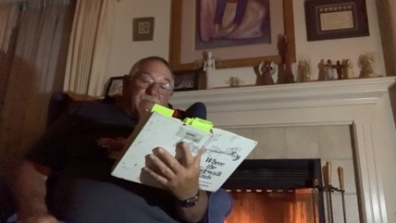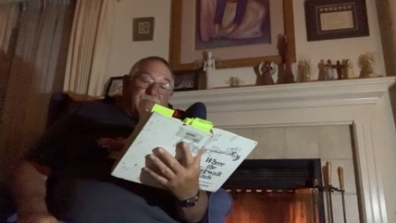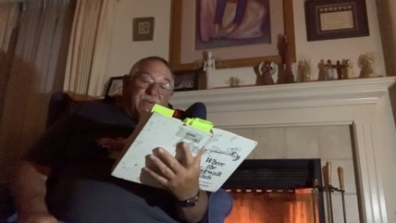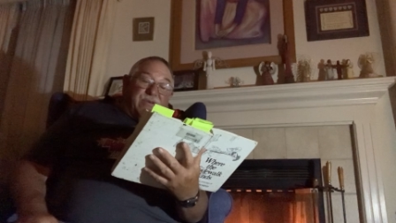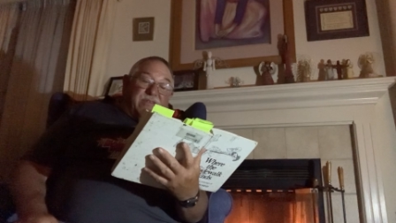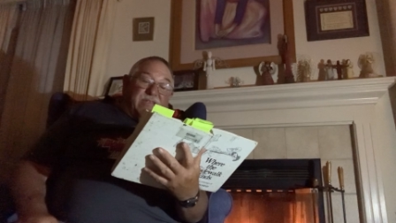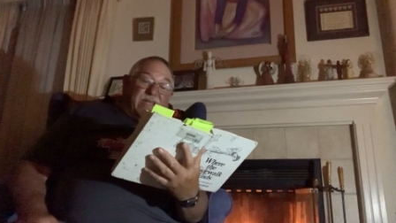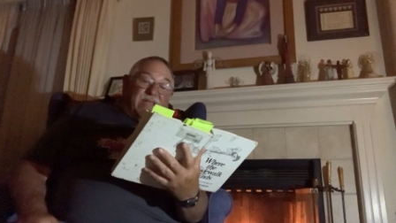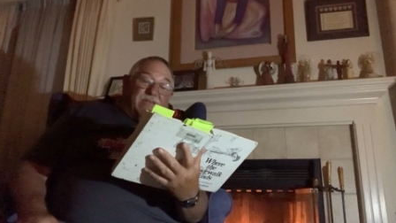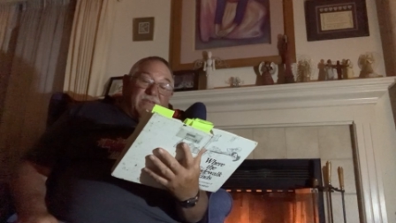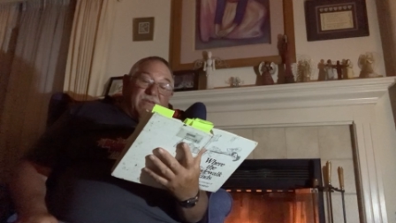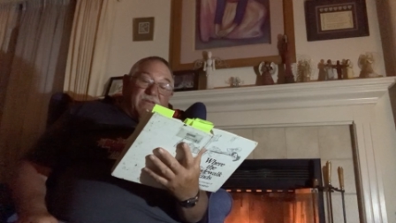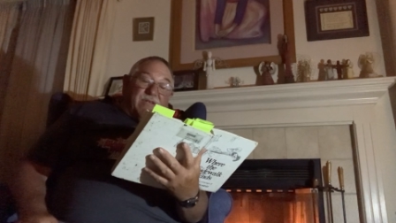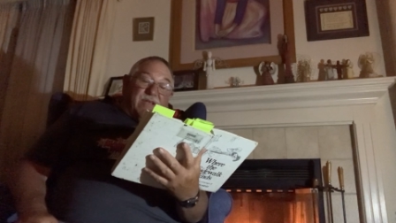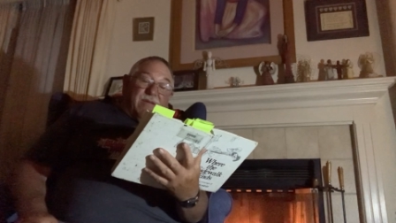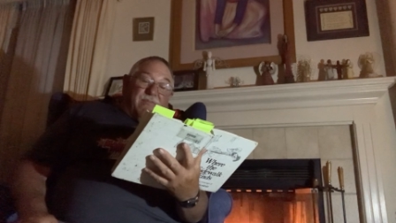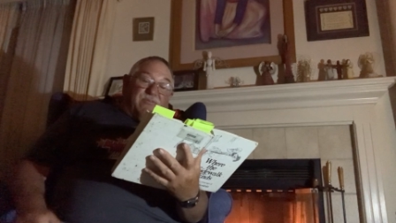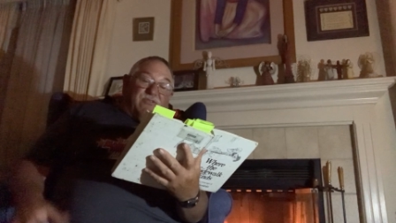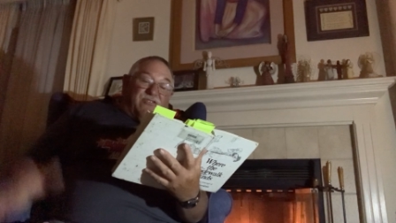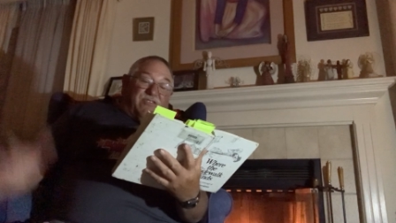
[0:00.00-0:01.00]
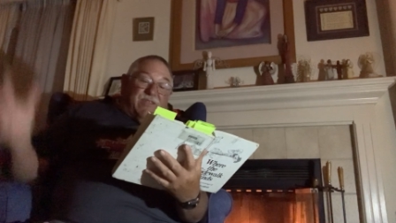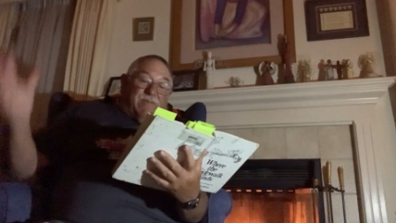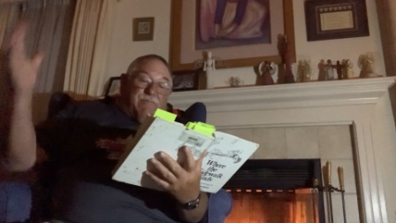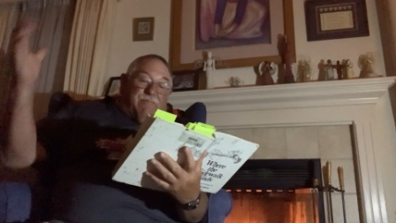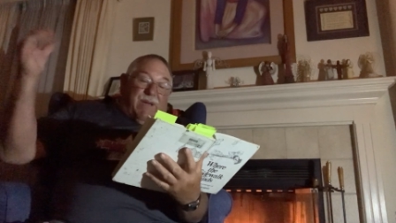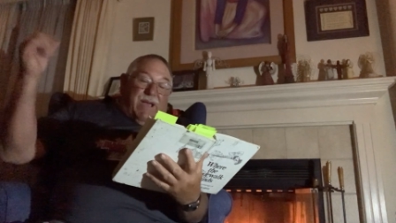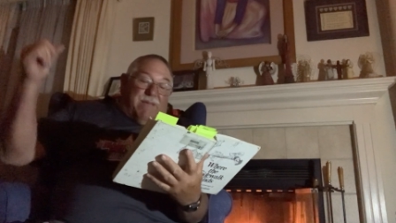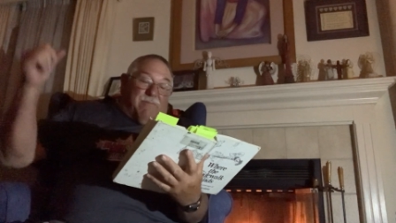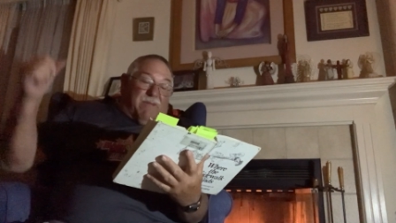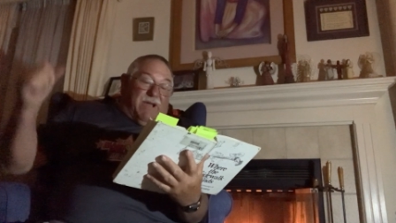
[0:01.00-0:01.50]
a pretender, come sit
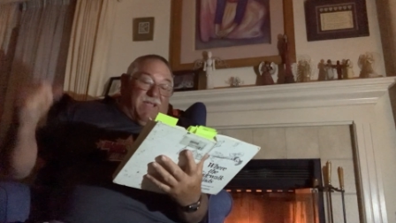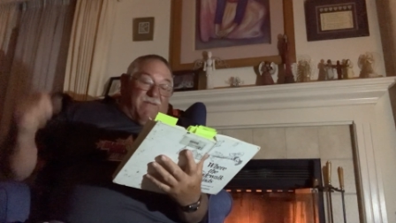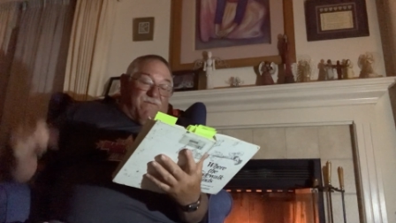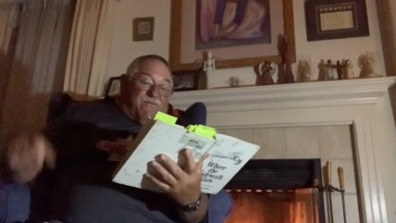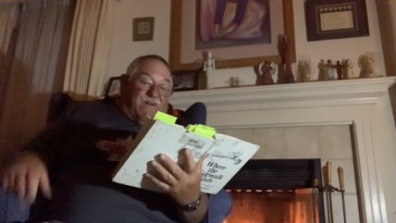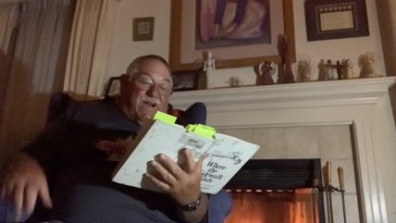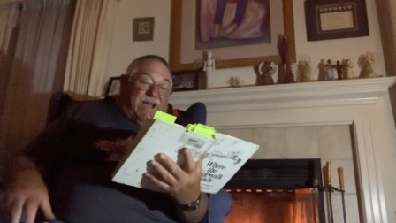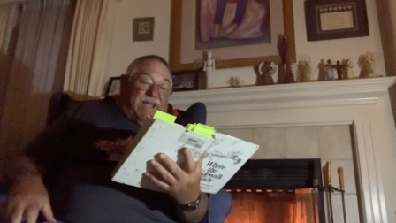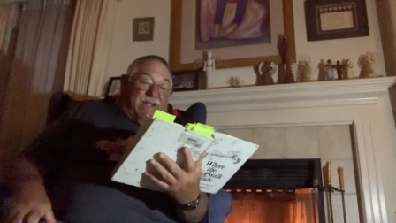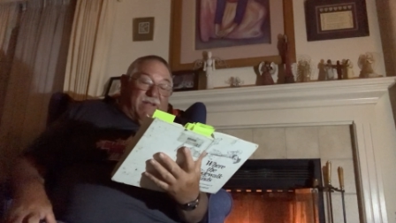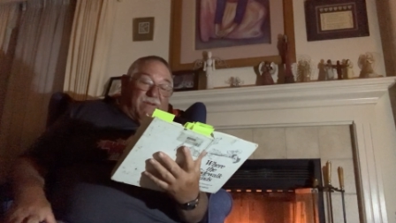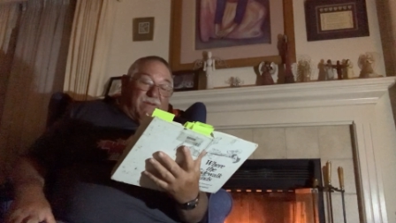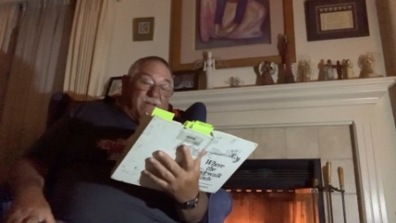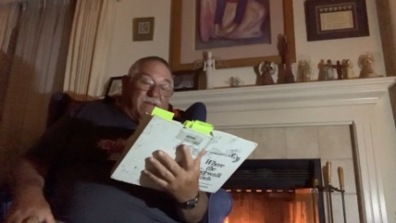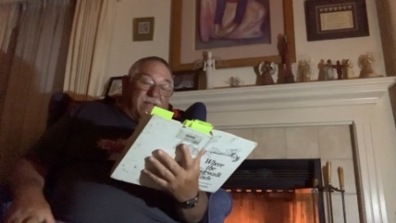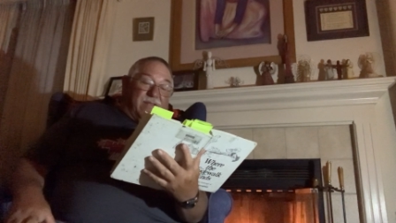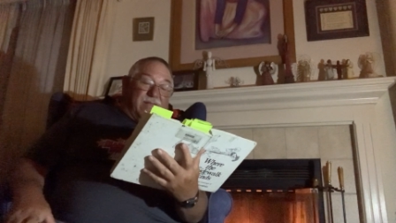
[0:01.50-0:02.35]
by my fire.